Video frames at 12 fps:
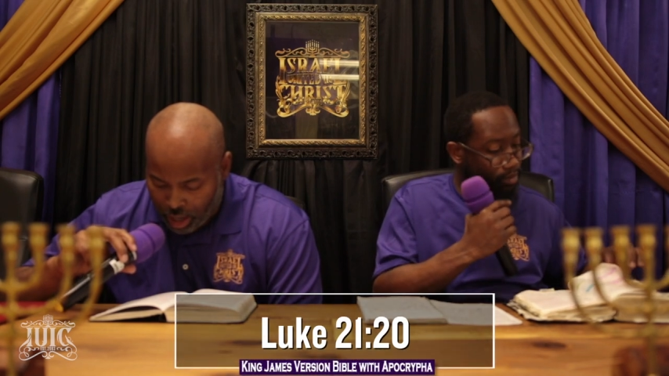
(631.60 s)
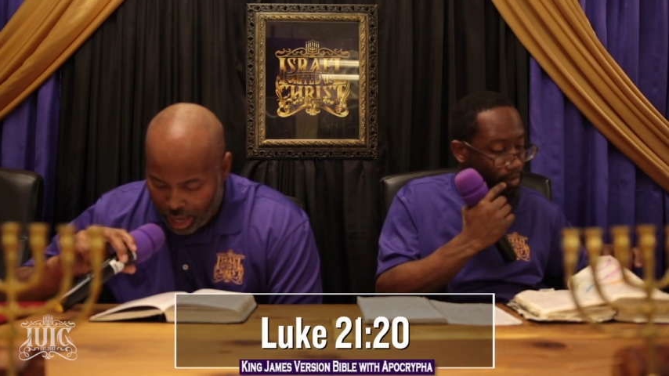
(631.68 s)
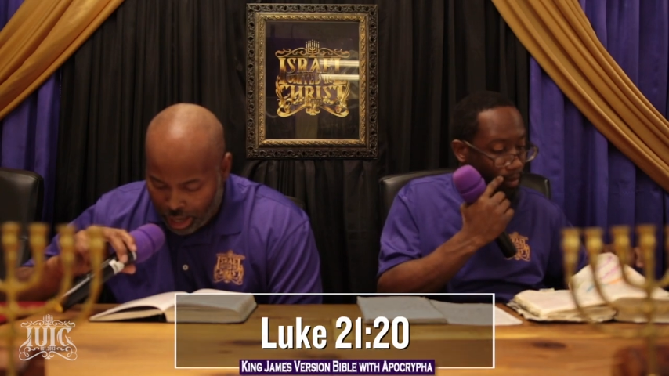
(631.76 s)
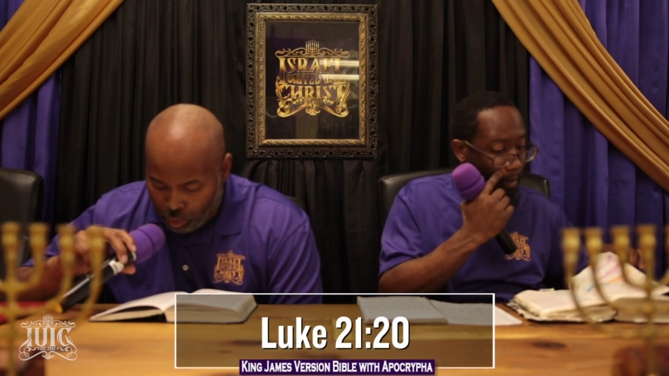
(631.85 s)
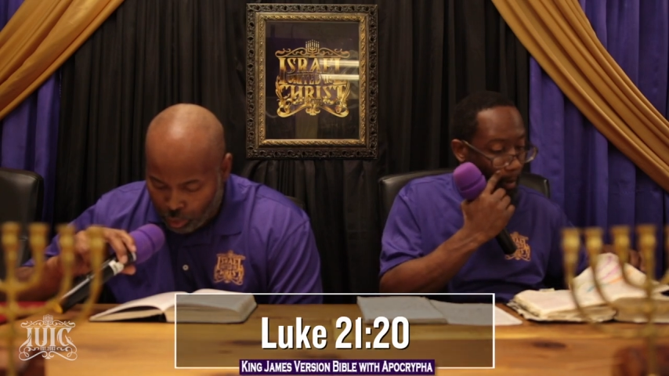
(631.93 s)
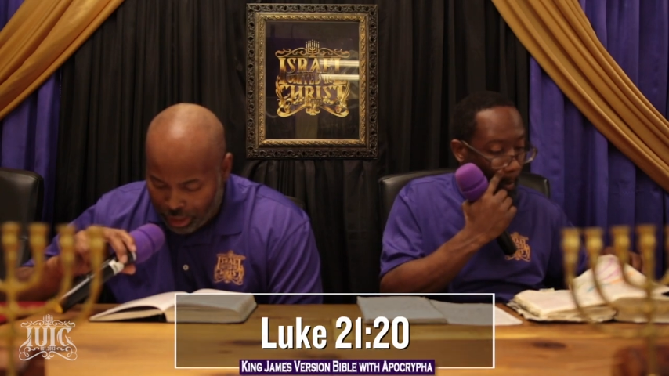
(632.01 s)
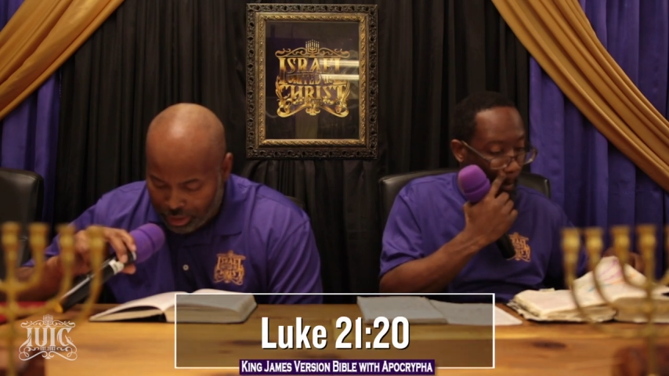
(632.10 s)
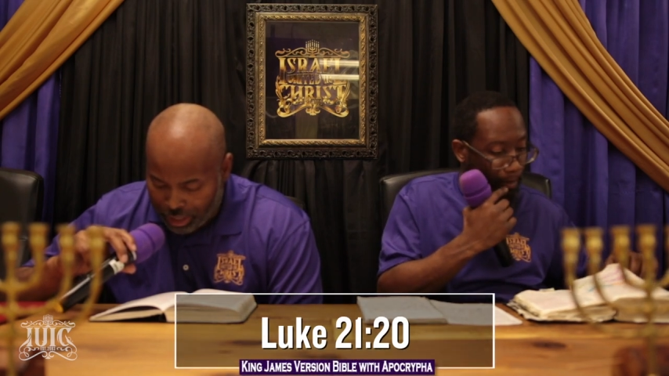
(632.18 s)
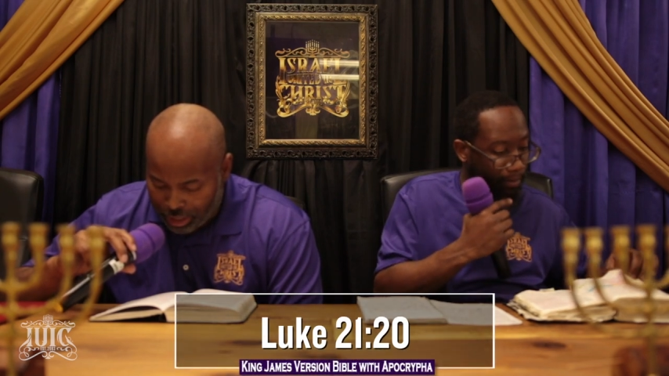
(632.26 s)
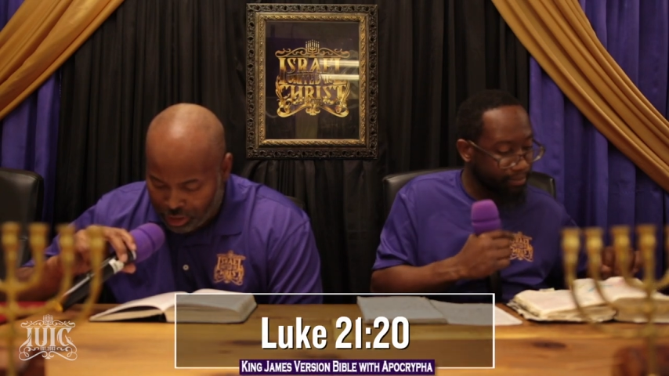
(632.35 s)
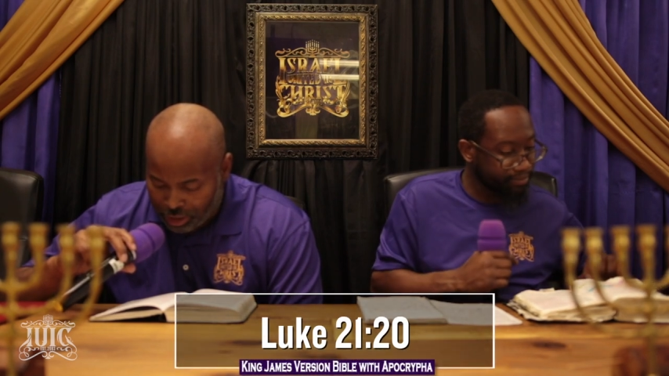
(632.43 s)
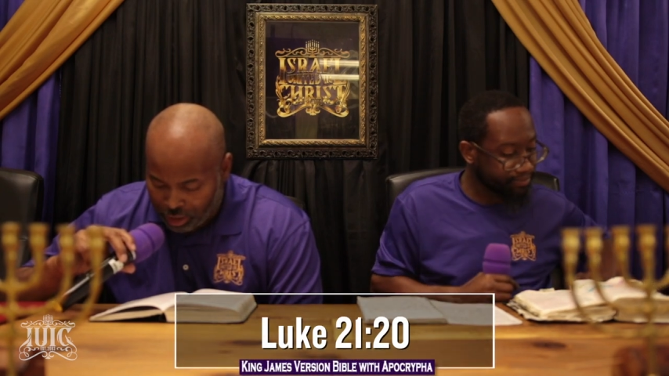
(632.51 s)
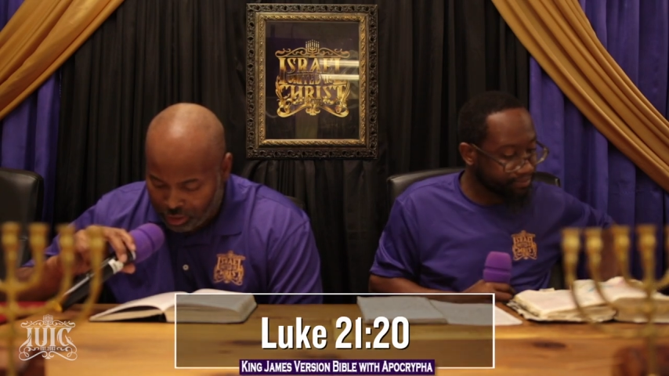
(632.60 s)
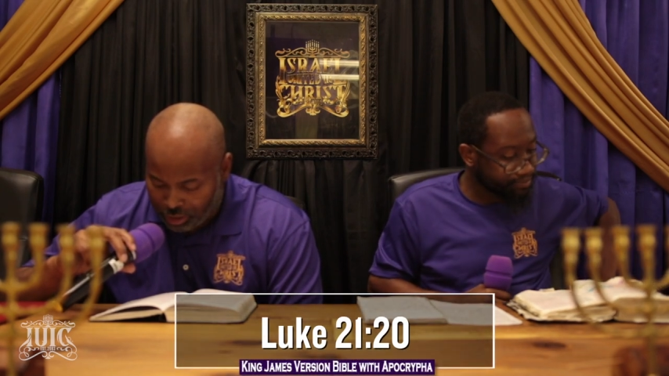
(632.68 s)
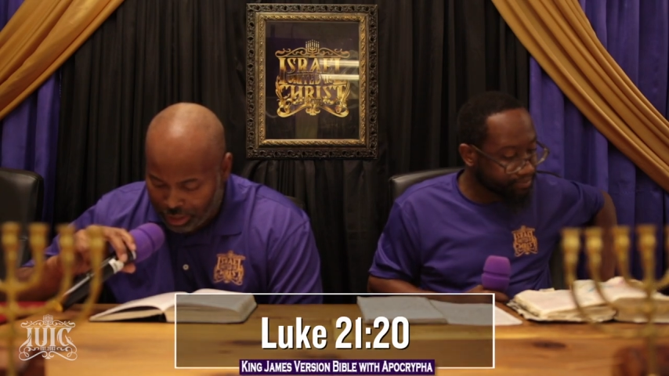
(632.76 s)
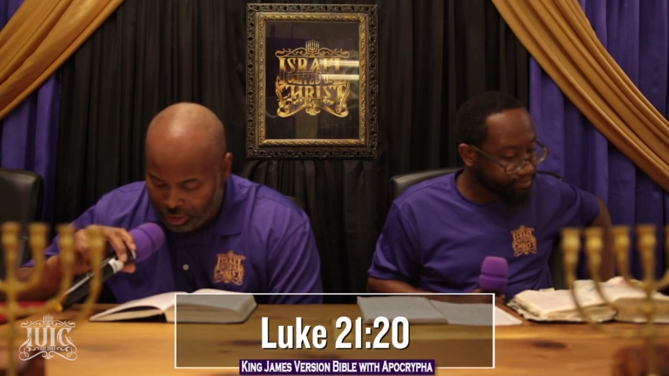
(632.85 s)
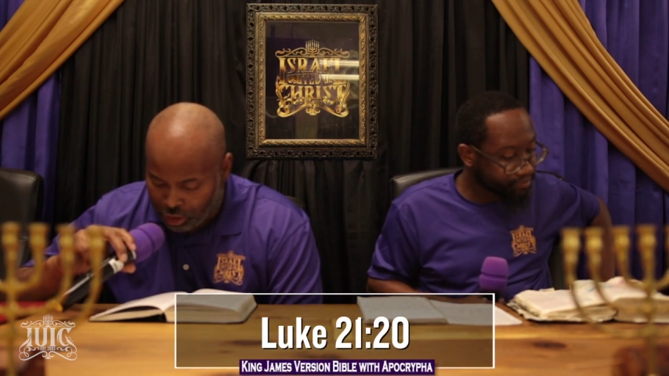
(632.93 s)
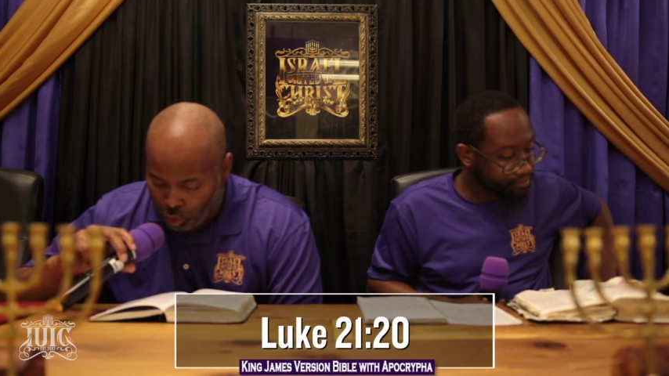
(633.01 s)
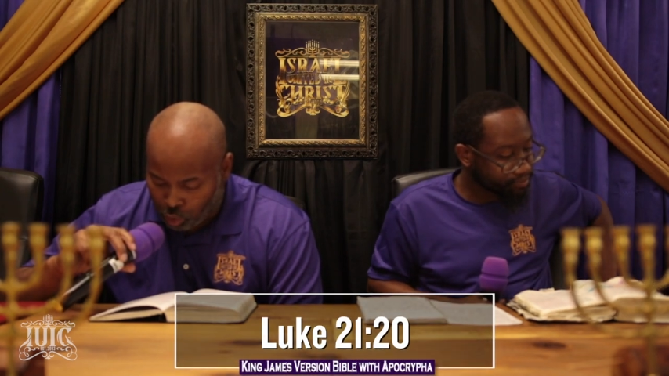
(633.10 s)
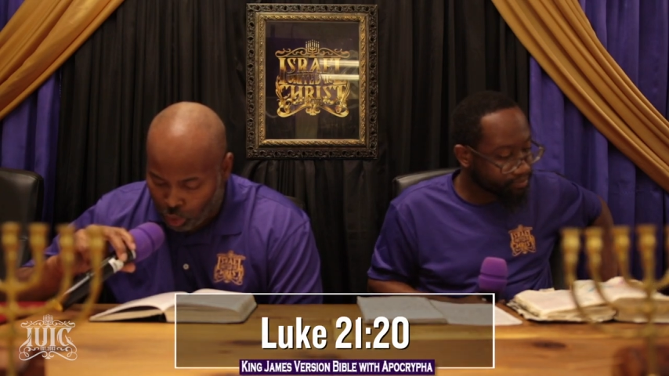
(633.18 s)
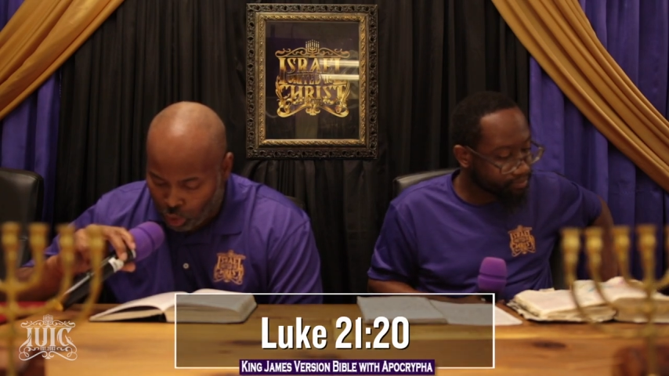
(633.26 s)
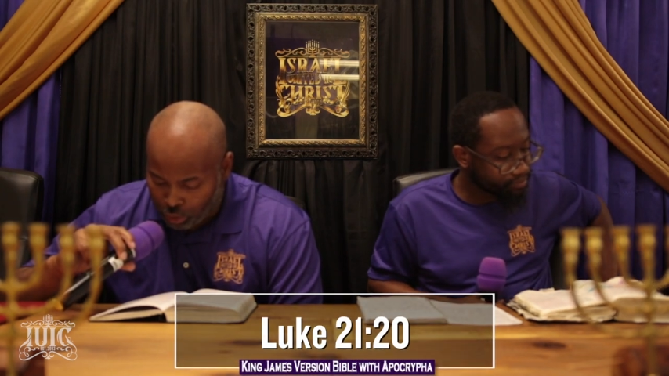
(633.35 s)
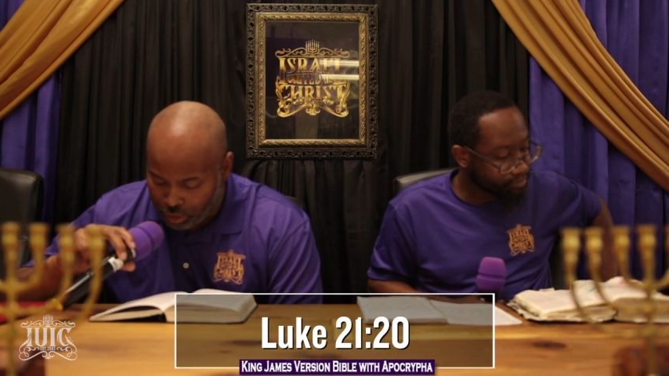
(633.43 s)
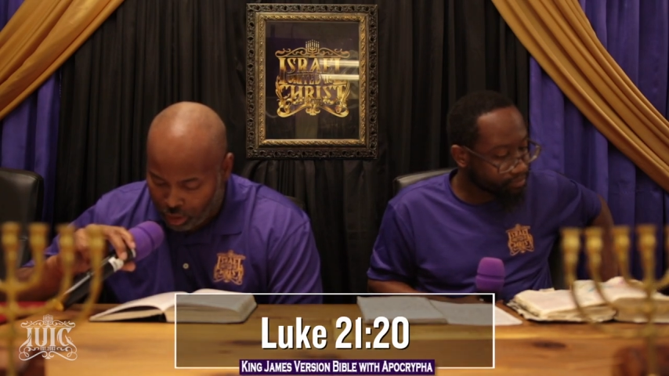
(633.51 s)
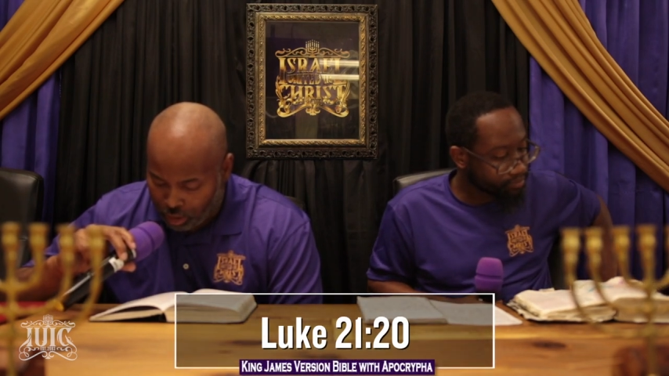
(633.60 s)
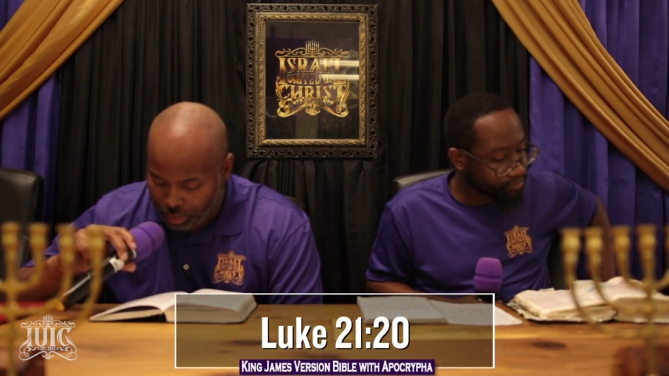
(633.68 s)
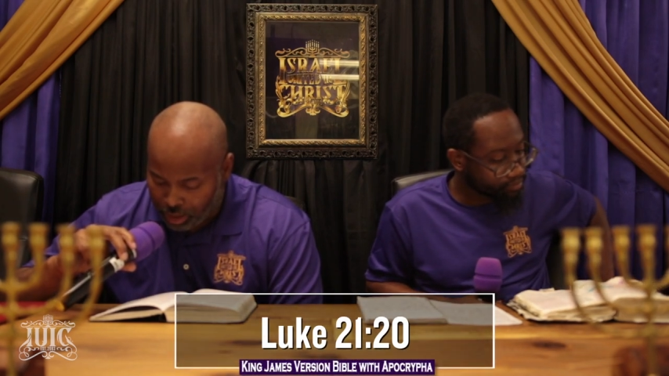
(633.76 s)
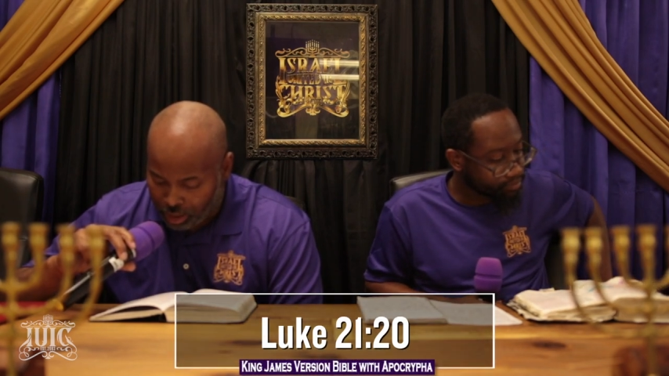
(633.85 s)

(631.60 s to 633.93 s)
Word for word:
Speaker 1: And when ye shall see Jerusalem